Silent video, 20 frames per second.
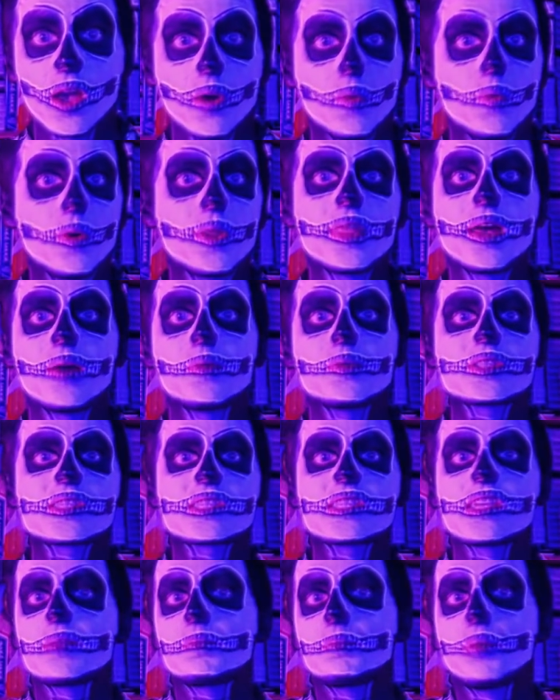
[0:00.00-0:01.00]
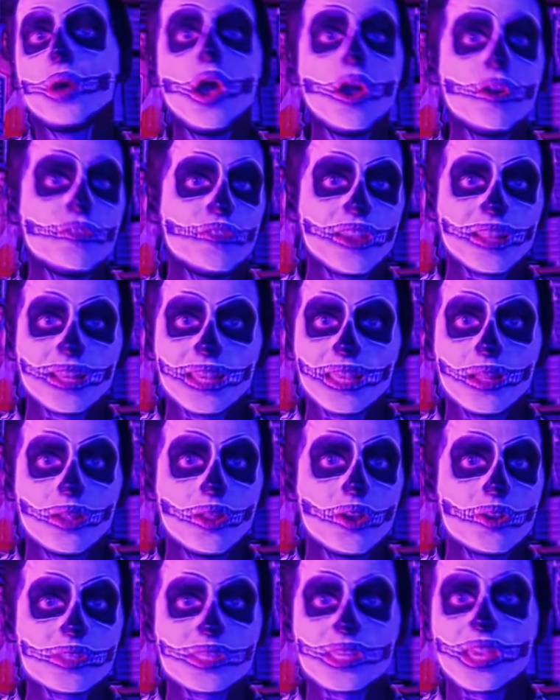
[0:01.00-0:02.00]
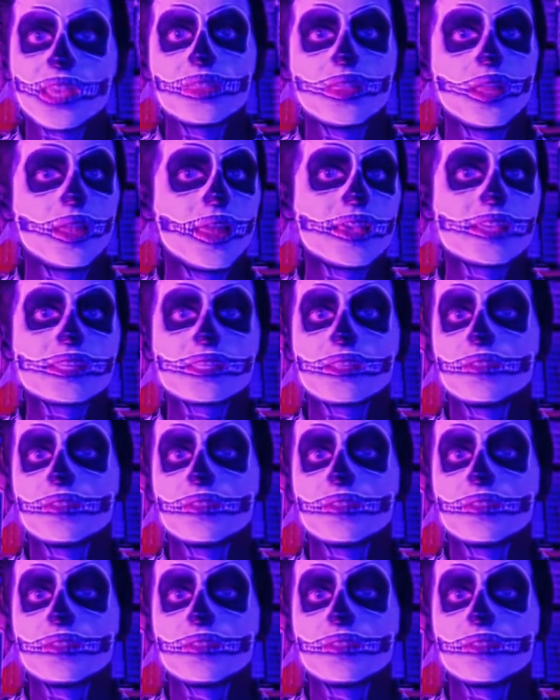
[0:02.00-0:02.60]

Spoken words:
One that would sit perfectly alongside the likes